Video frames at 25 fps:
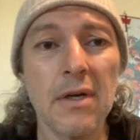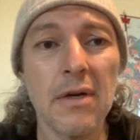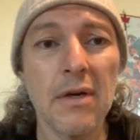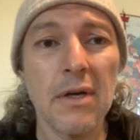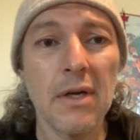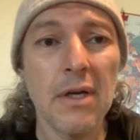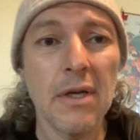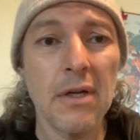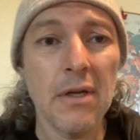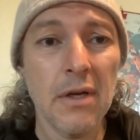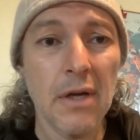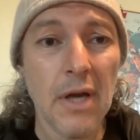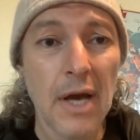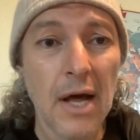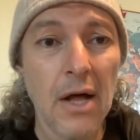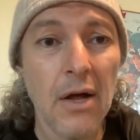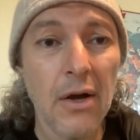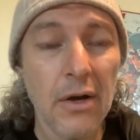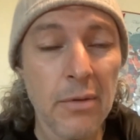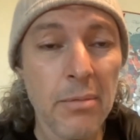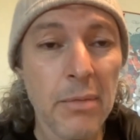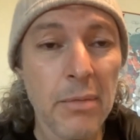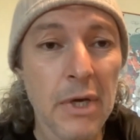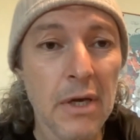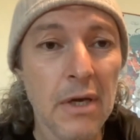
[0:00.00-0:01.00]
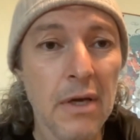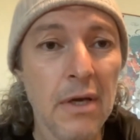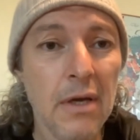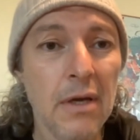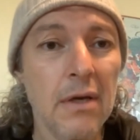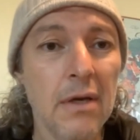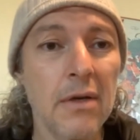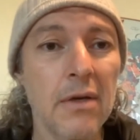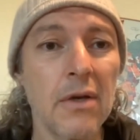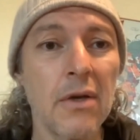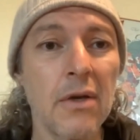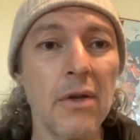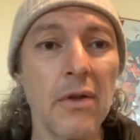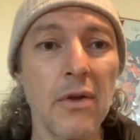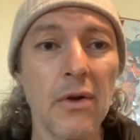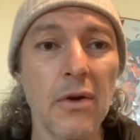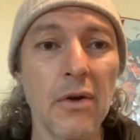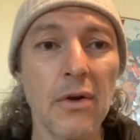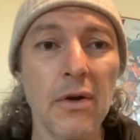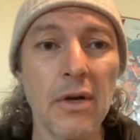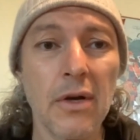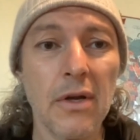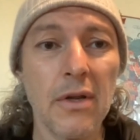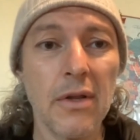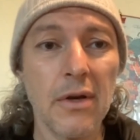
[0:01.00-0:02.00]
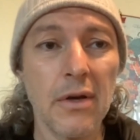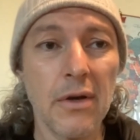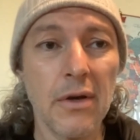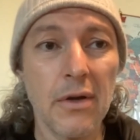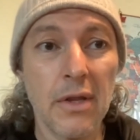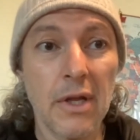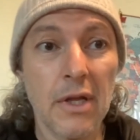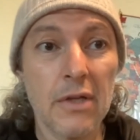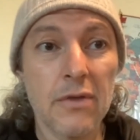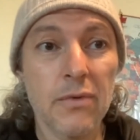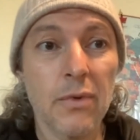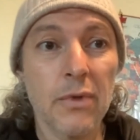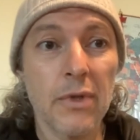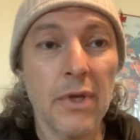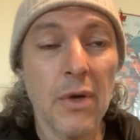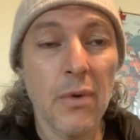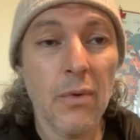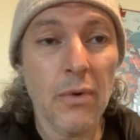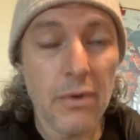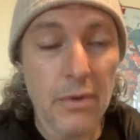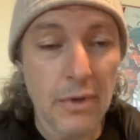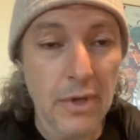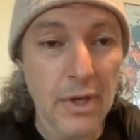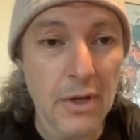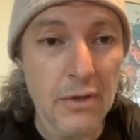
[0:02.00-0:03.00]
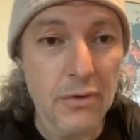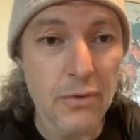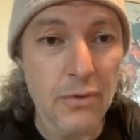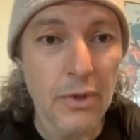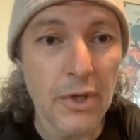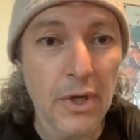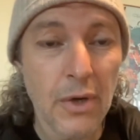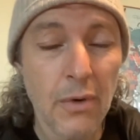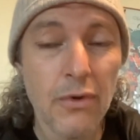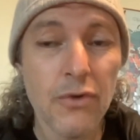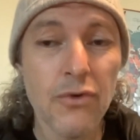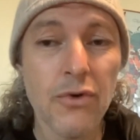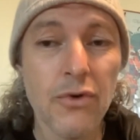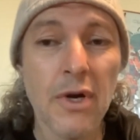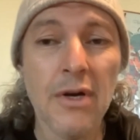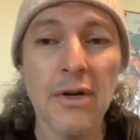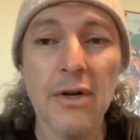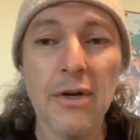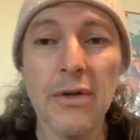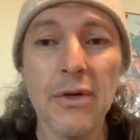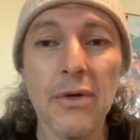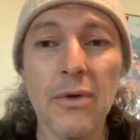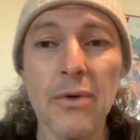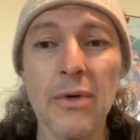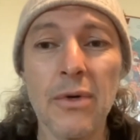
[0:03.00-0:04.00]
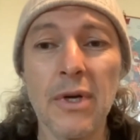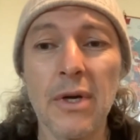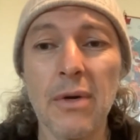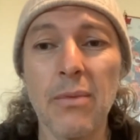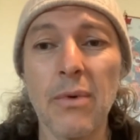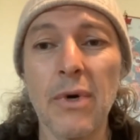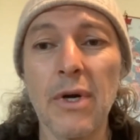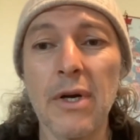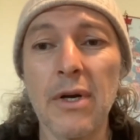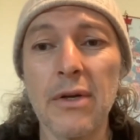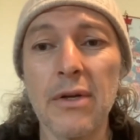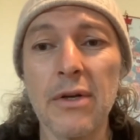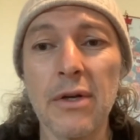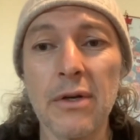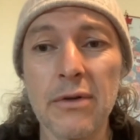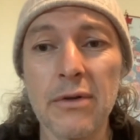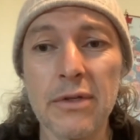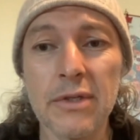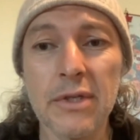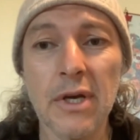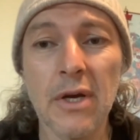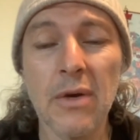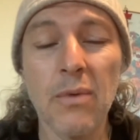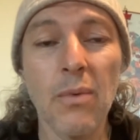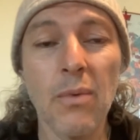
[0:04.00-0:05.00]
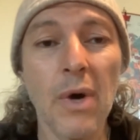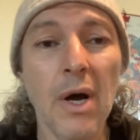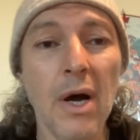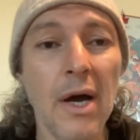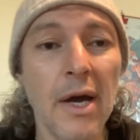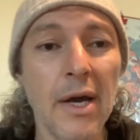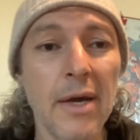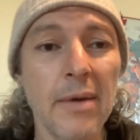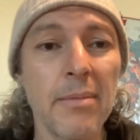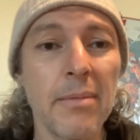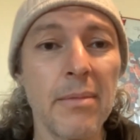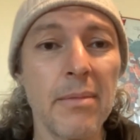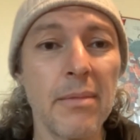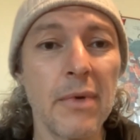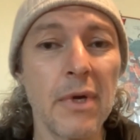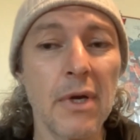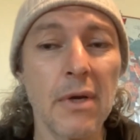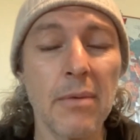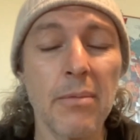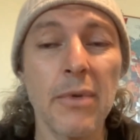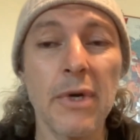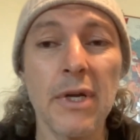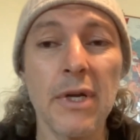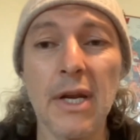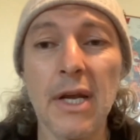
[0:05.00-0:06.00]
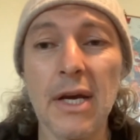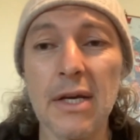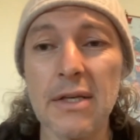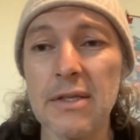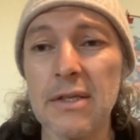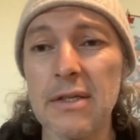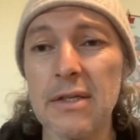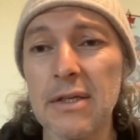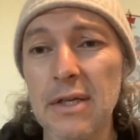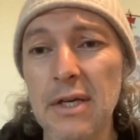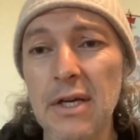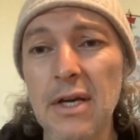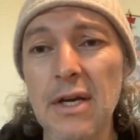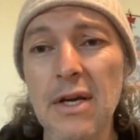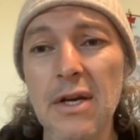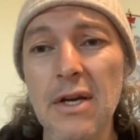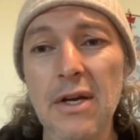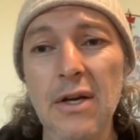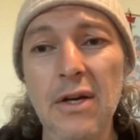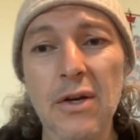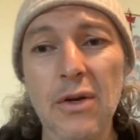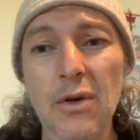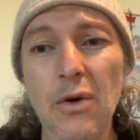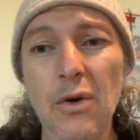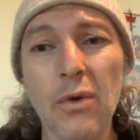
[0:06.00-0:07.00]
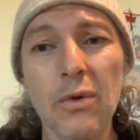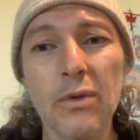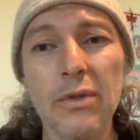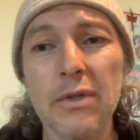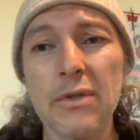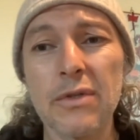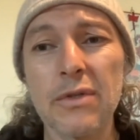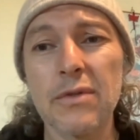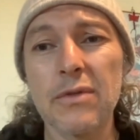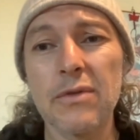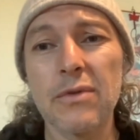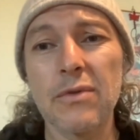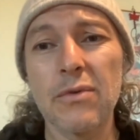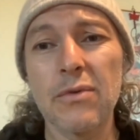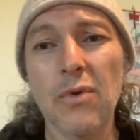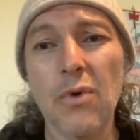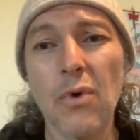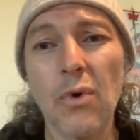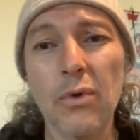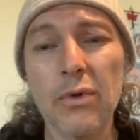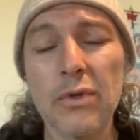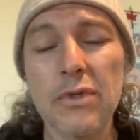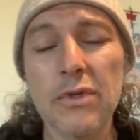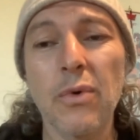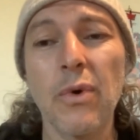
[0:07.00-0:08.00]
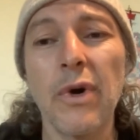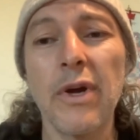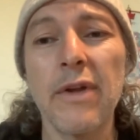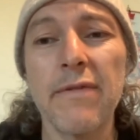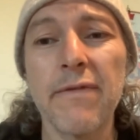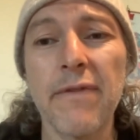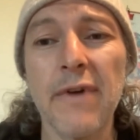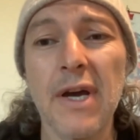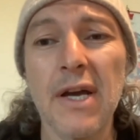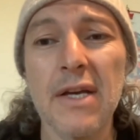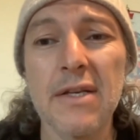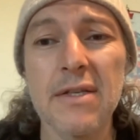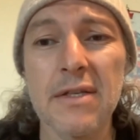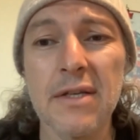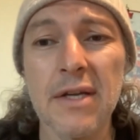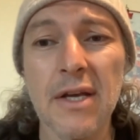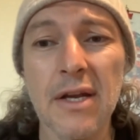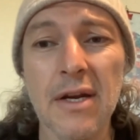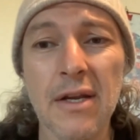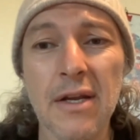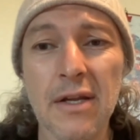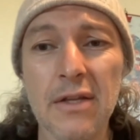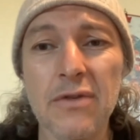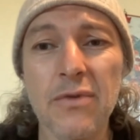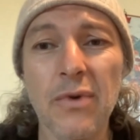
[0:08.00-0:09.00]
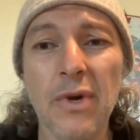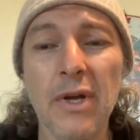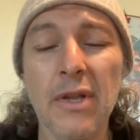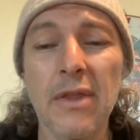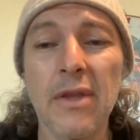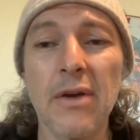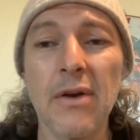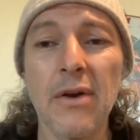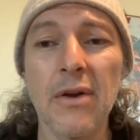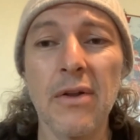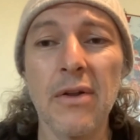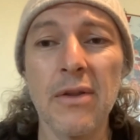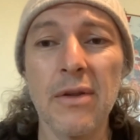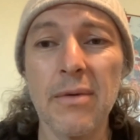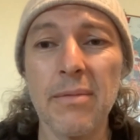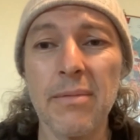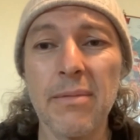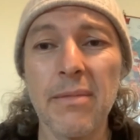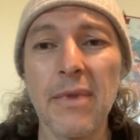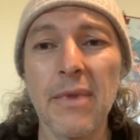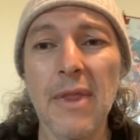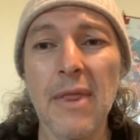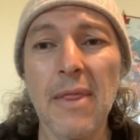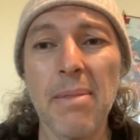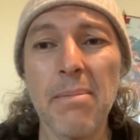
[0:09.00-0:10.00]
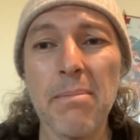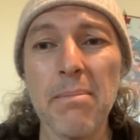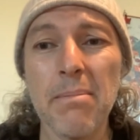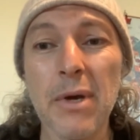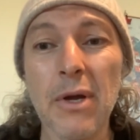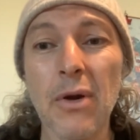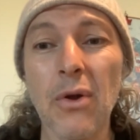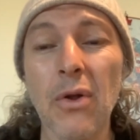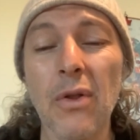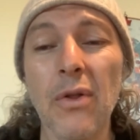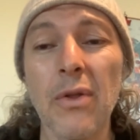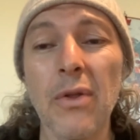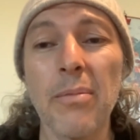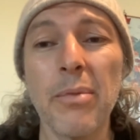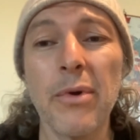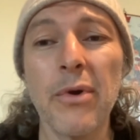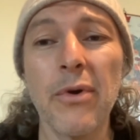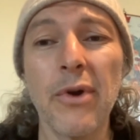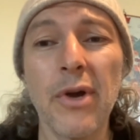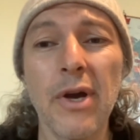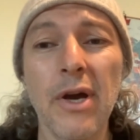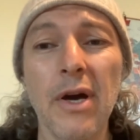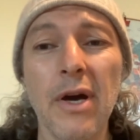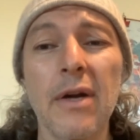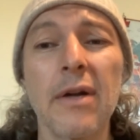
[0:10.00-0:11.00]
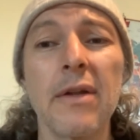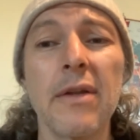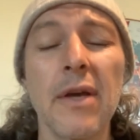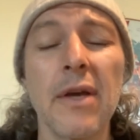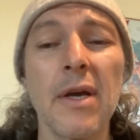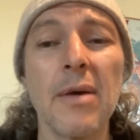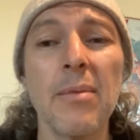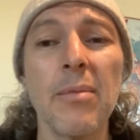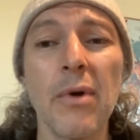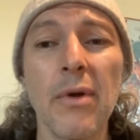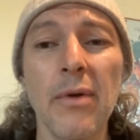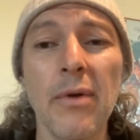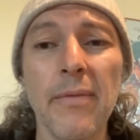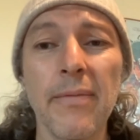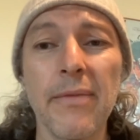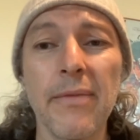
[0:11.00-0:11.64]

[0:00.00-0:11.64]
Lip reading: in alchemy. That's what they were trying to do, and I wanted to understand why. But gold is quite fascinating. It's right there in the middle of the periodic table,